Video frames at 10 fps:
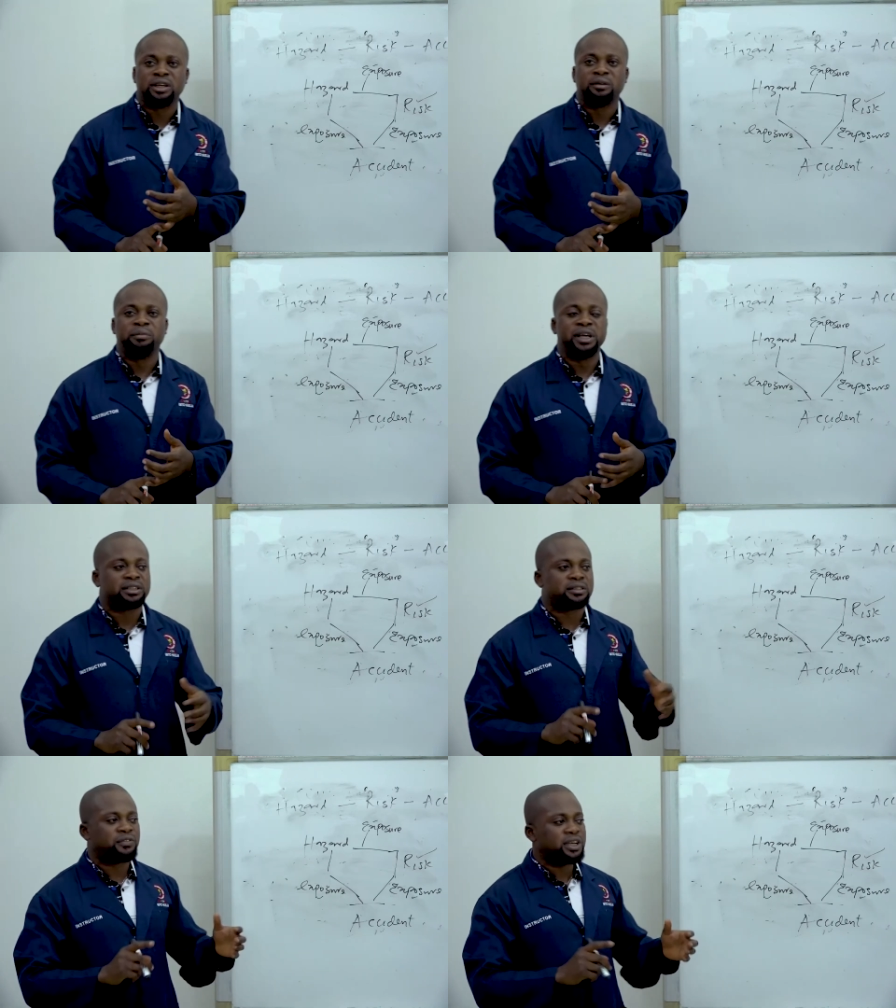But
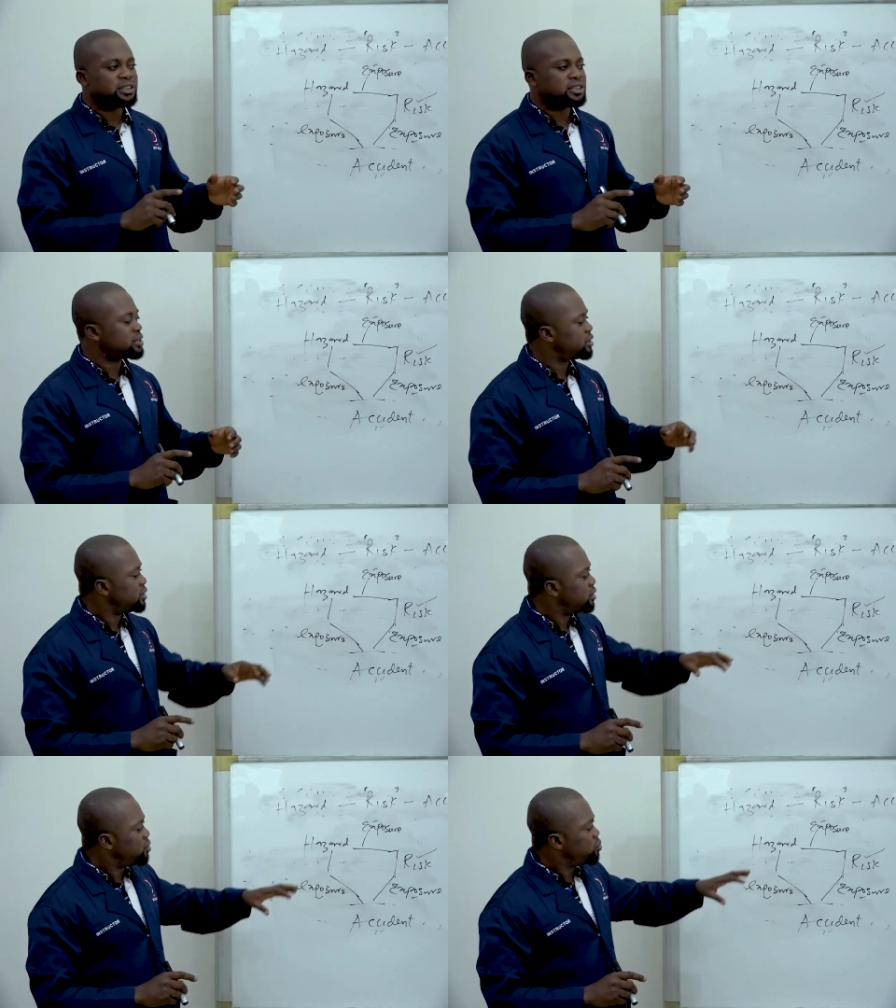first,
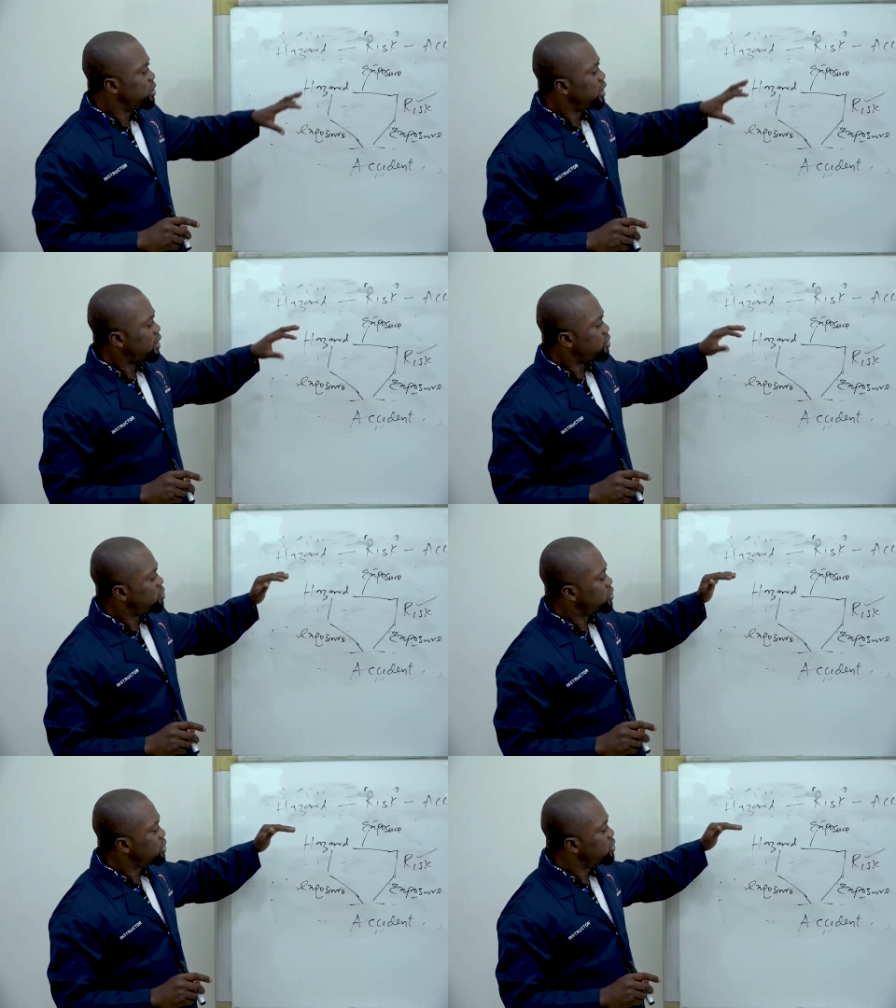we are
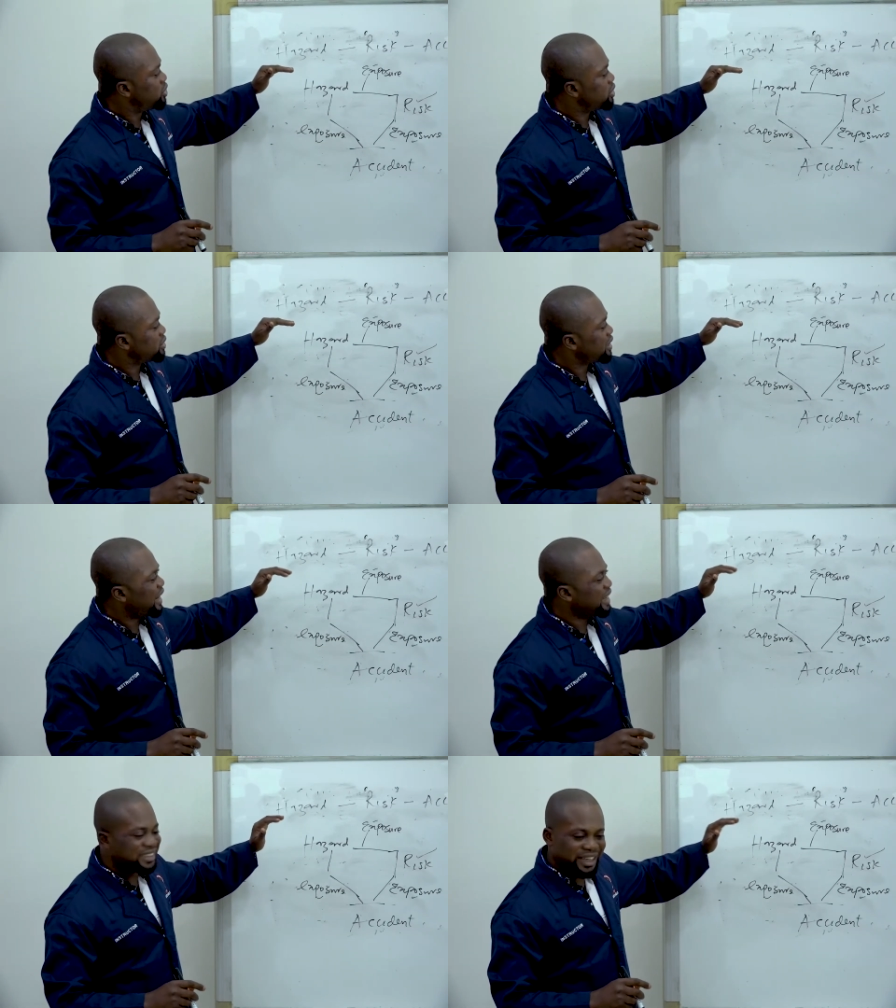considering
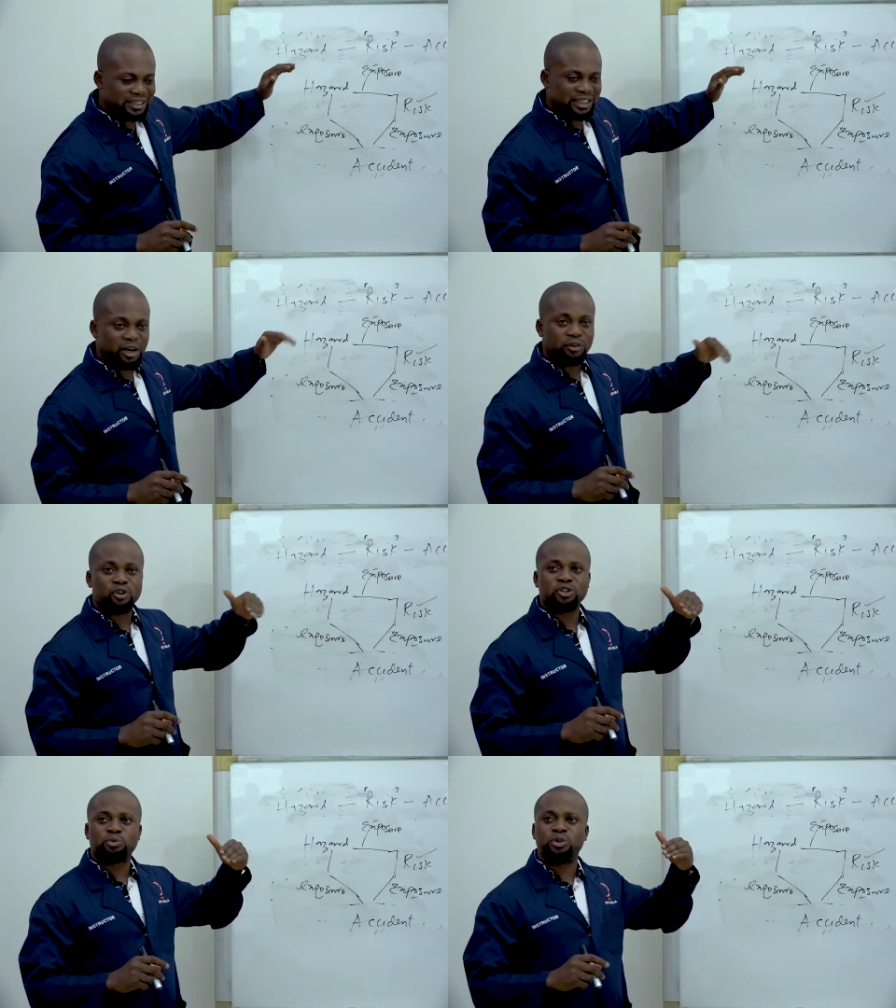hazard, and of
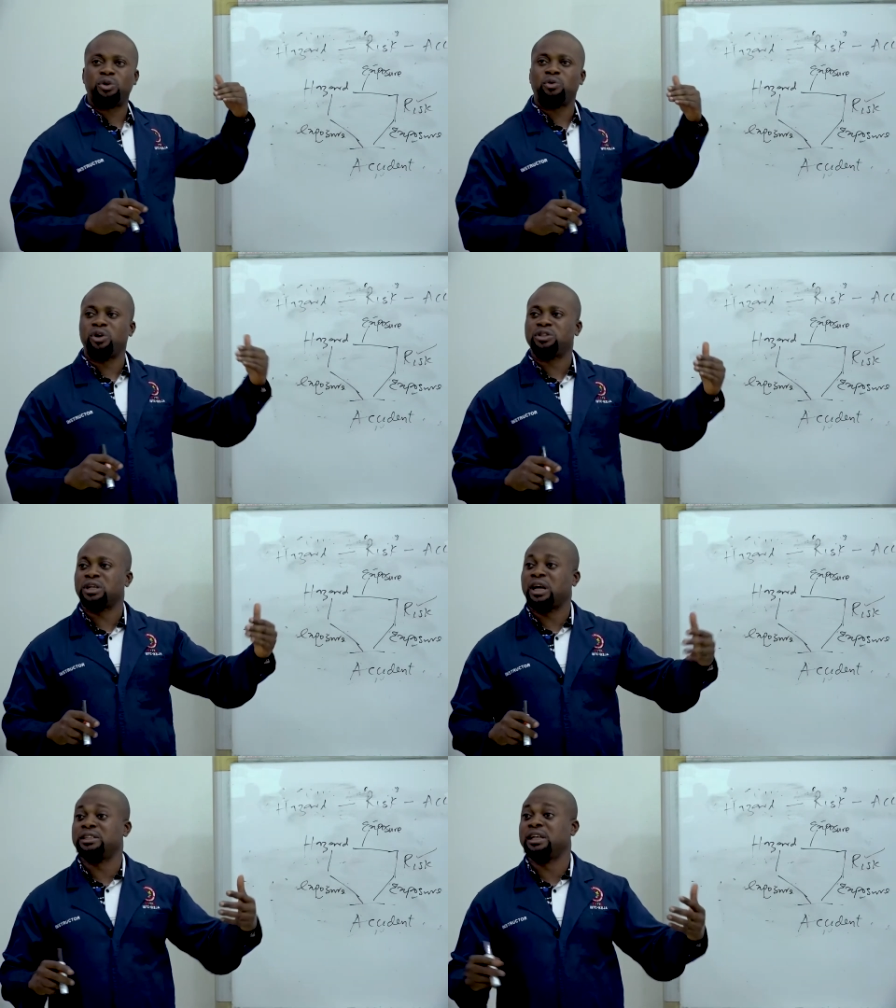course, we know what
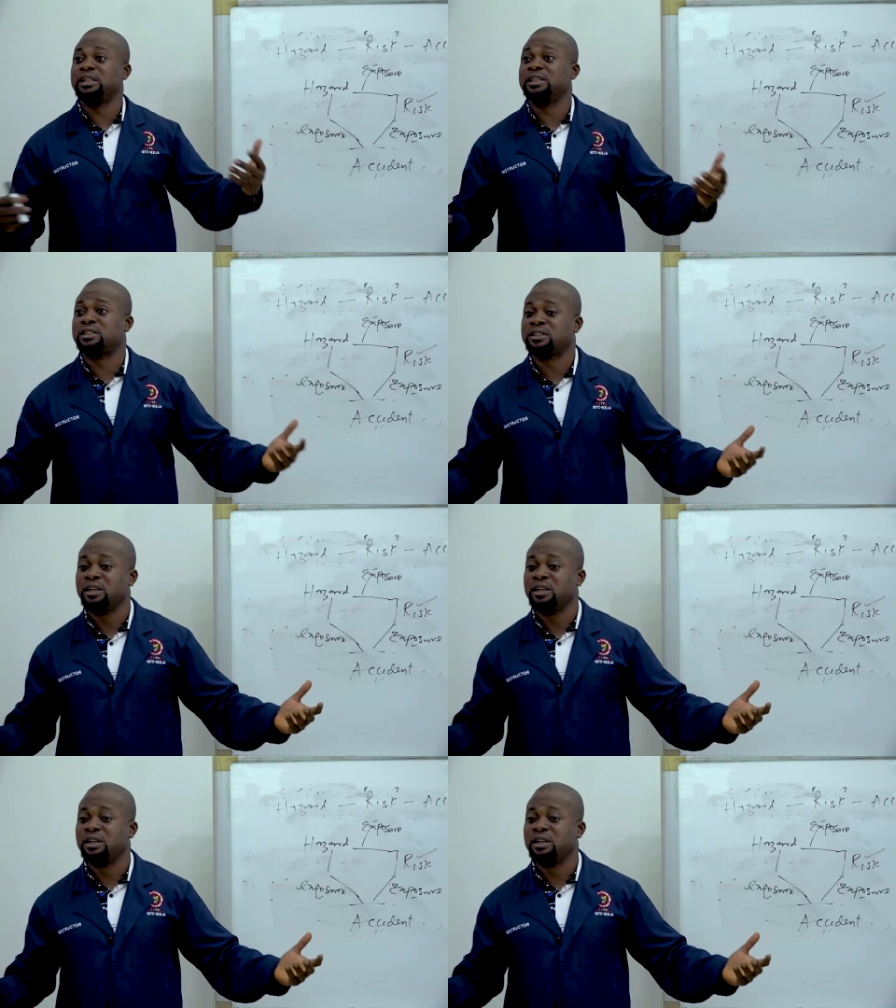hazard is.